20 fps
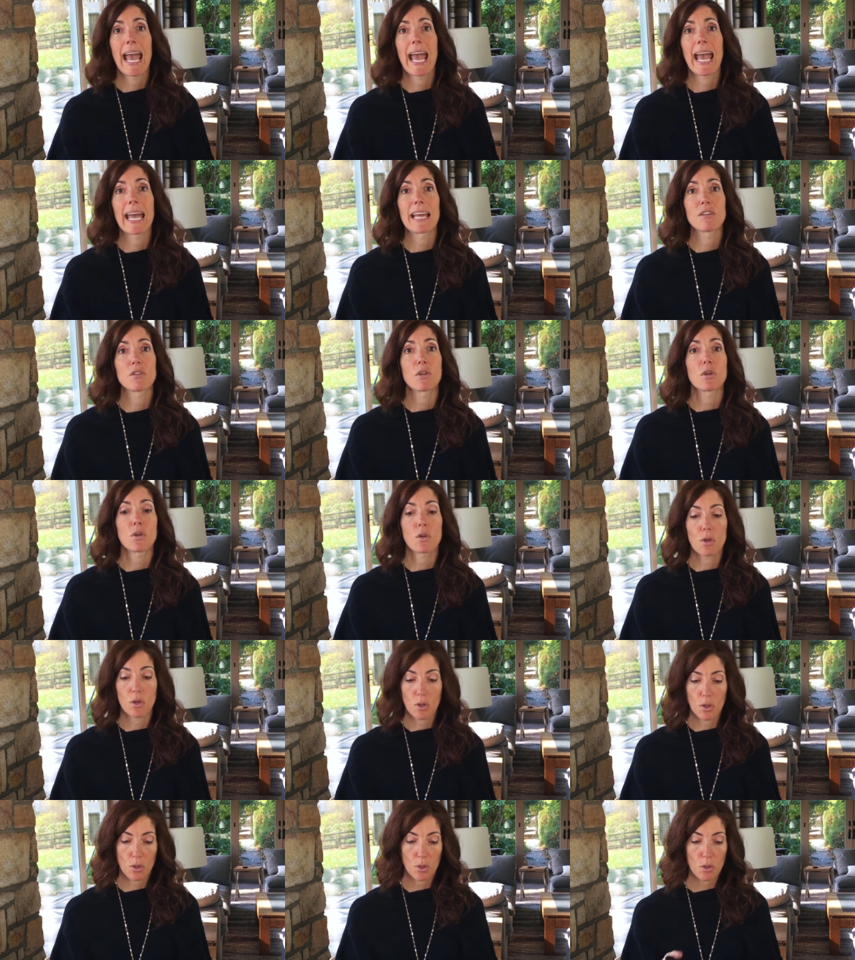and
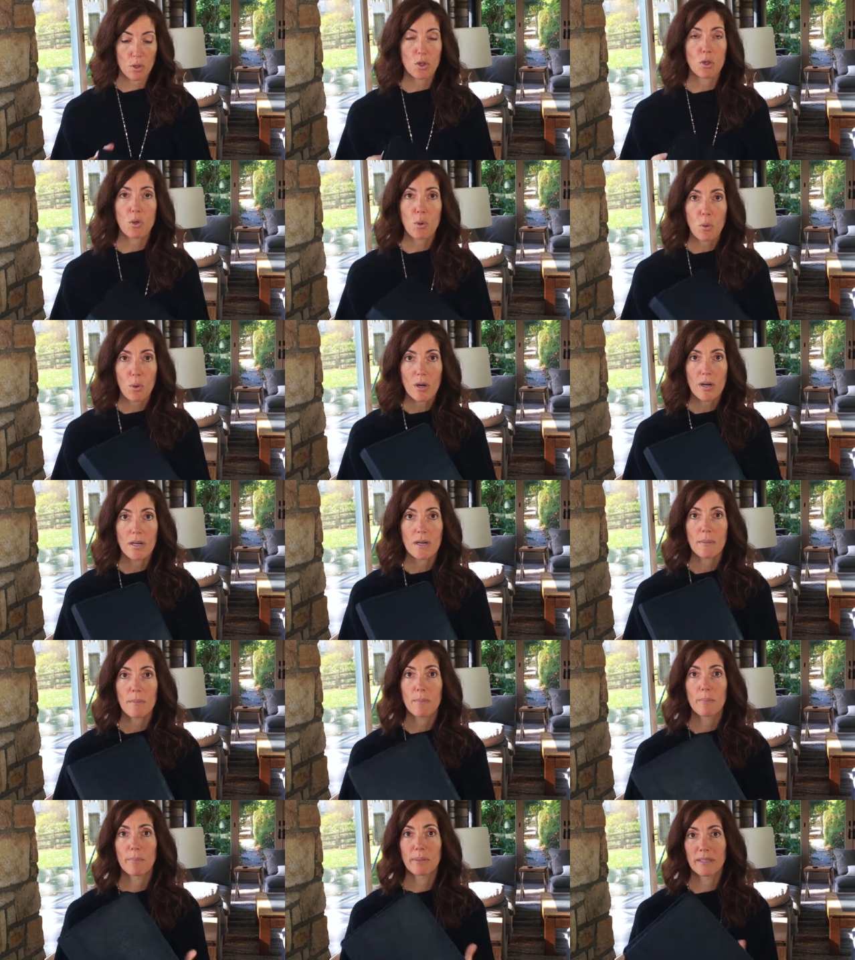
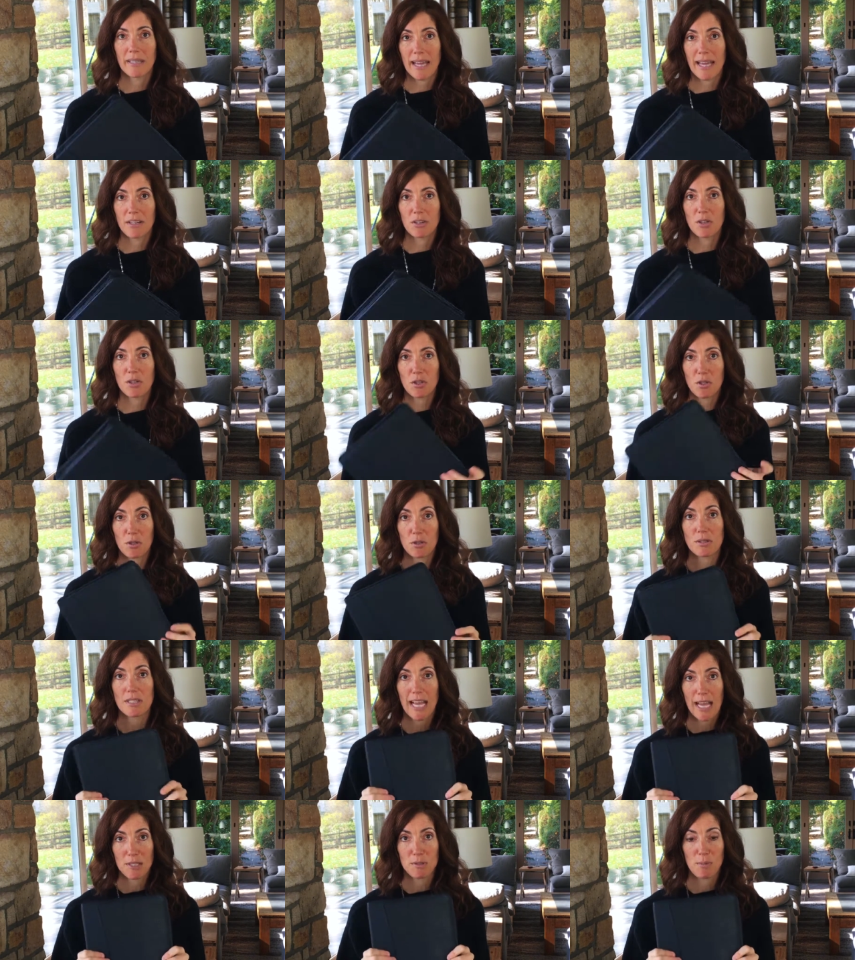your planner, your
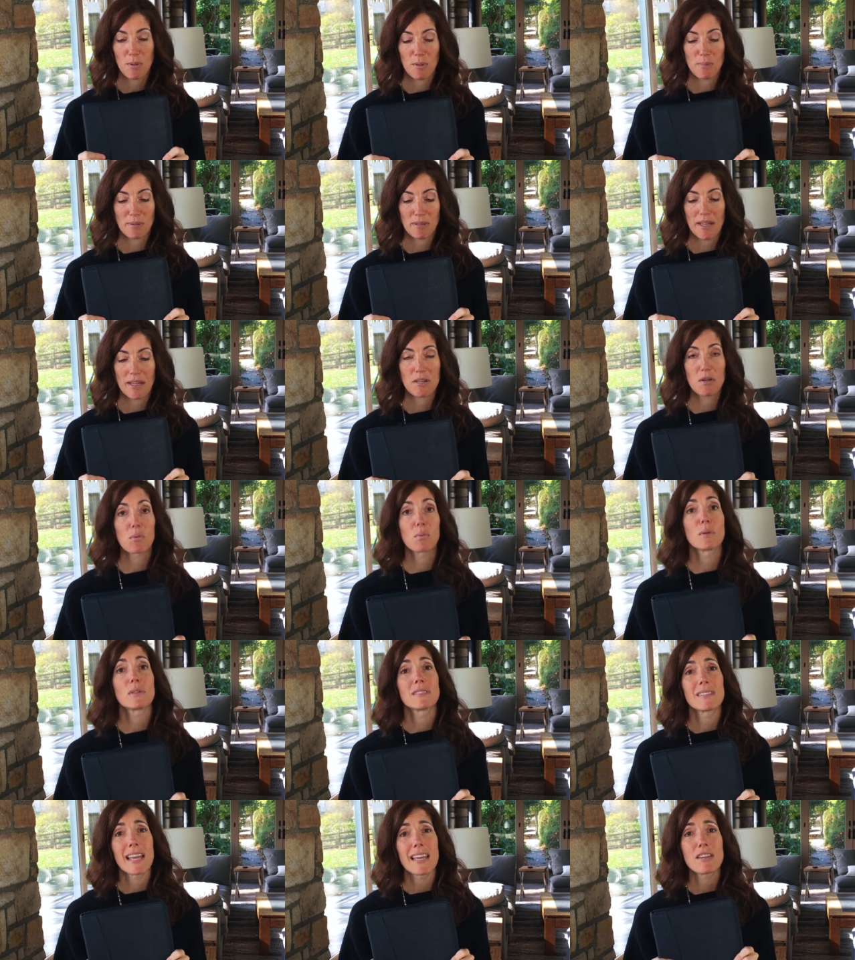dashboard planner,
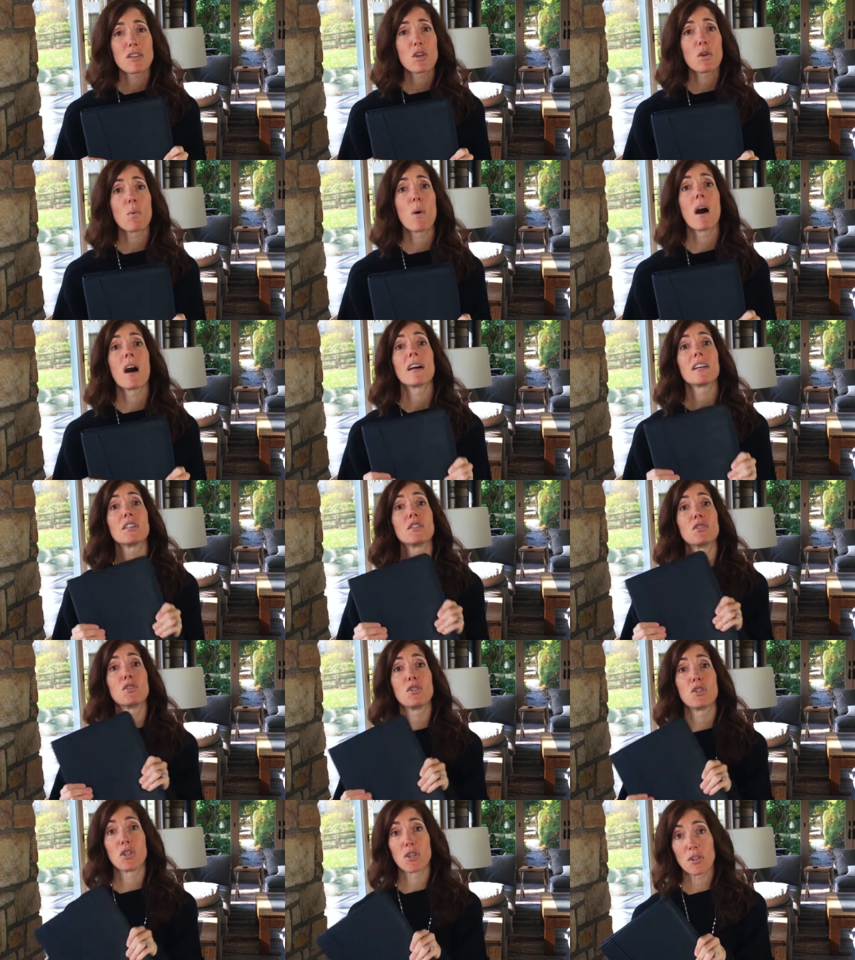will take you on a
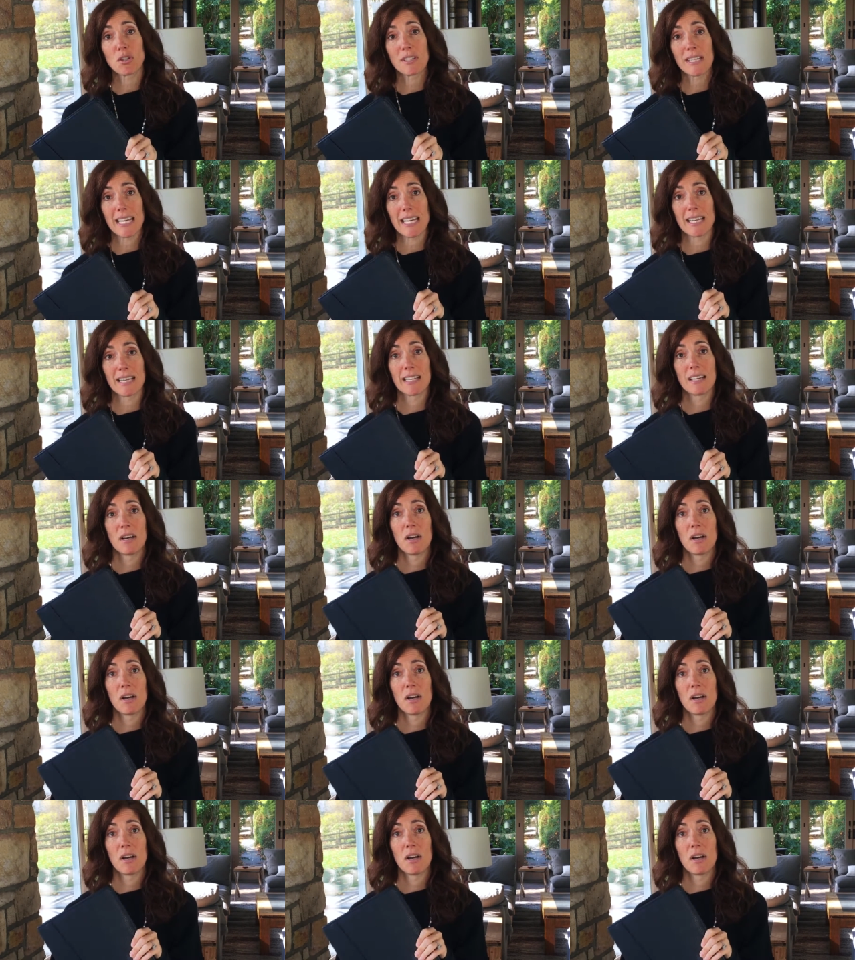journey.